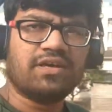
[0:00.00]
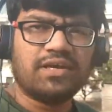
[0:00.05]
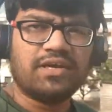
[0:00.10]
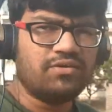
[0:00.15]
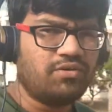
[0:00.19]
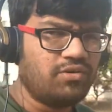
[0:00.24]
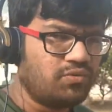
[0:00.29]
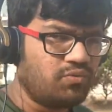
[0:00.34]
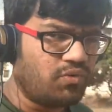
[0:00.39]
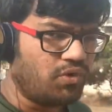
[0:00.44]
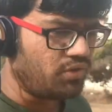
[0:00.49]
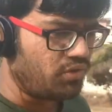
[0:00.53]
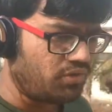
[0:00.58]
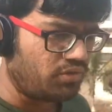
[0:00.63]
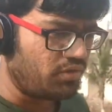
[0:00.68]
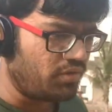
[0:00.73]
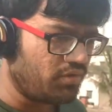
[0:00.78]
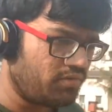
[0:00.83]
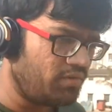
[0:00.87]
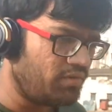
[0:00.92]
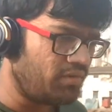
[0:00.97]
I don't want to
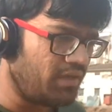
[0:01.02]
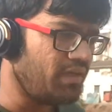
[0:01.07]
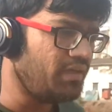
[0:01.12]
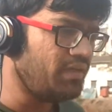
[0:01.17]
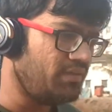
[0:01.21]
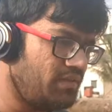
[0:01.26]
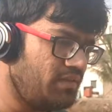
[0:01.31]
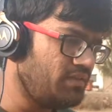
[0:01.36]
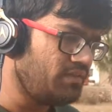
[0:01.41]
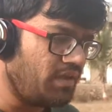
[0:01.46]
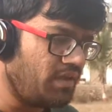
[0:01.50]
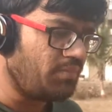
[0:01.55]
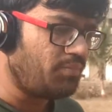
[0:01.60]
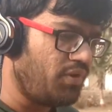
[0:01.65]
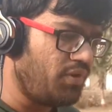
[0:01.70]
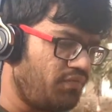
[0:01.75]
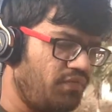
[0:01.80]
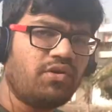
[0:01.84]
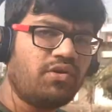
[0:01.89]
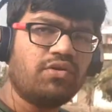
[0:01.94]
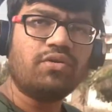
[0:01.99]
talk. I
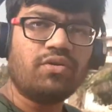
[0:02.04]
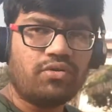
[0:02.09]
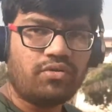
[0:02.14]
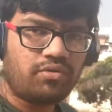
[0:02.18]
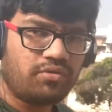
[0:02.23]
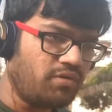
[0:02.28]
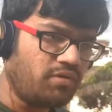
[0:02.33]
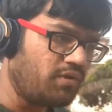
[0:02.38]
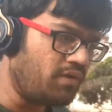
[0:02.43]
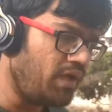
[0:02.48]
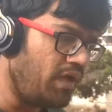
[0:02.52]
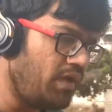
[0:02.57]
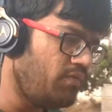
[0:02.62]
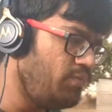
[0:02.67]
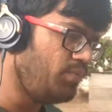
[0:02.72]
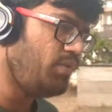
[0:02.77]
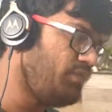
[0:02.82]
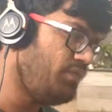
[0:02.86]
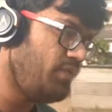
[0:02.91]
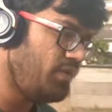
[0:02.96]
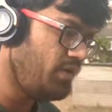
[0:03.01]
prefer not to talk. I
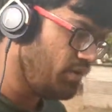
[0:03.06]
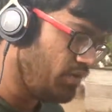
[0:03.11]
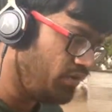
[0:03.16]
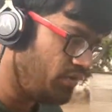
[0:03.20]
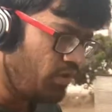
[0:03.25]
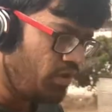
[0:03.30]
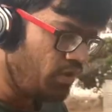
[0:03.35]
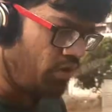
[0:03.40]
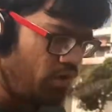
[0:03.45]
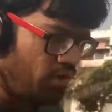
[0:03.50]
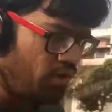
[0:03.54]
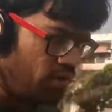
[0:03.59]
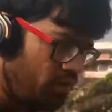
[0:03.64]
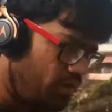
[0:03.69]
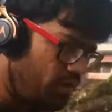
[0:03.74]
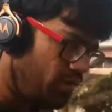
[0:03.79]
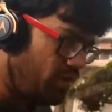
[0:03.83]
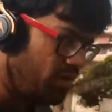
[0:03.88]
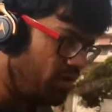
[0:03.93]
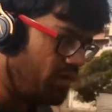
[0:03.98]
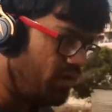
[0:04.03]
prefer
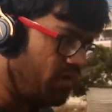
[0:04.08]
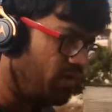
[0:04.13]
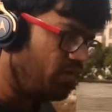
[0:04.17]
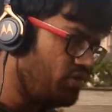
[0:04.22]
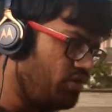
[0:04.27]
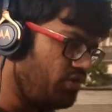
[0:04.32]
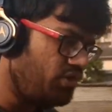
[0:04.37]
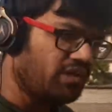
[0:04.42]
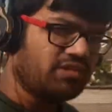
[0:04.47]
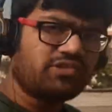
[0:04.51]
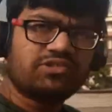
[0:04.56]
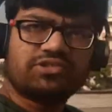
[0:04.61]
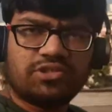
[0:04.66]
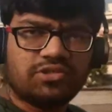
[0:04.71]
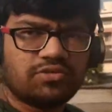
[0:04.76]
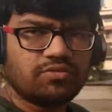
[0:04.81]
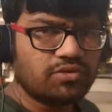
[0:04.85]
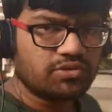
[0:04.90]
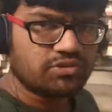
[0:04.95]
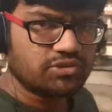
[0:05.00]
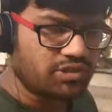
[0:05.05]
text
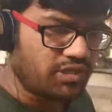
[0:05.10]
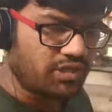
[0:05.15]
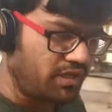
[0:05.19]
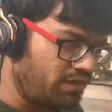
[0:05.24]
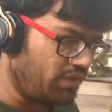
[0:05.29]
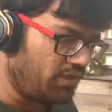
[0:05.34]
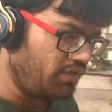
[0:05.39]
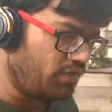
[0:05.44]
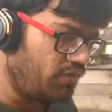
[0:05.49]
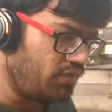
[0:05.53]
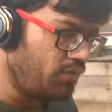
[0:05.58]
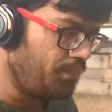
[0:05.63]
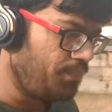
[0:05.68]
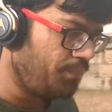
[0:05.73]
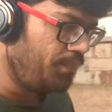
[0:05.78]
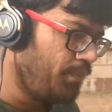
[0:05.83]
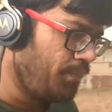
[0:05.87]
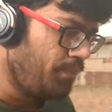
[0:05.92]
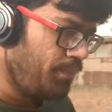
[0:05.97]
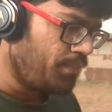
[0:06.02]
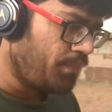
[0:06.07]
you or chat to you
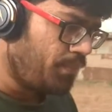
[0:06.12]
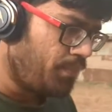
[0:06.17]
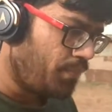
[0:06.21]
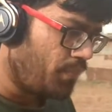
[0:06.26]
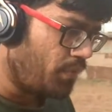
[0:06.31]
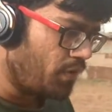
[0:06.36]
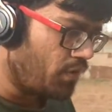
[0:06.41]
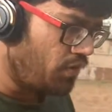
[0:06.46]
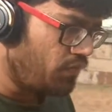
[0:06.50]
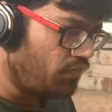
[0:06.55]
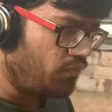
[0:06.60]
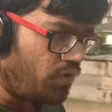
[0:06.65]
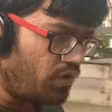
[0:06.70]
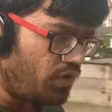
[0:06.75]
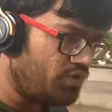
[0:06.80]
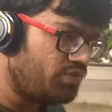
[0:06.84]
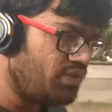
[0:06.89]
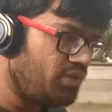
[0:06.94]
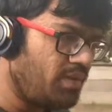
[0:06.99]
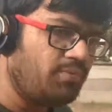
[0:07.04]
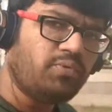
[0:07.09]
on
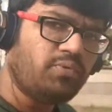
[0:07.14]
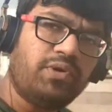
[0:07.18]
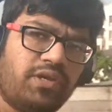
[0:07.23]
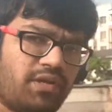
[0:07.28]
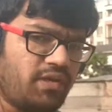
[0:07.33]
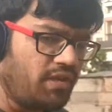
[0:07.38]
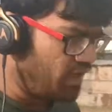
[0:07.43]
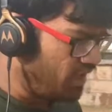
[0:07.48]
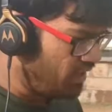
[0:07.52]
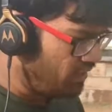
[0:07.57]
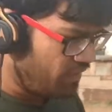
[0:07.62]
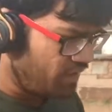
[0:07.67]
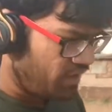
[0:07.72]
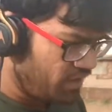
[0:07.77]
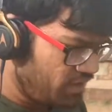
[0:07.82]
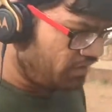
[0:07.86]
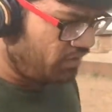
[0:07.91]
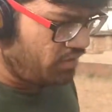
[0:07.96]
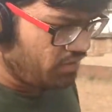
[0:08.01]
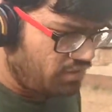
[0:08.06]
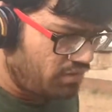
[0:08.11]
WhatsApp, Twitter, anywhere.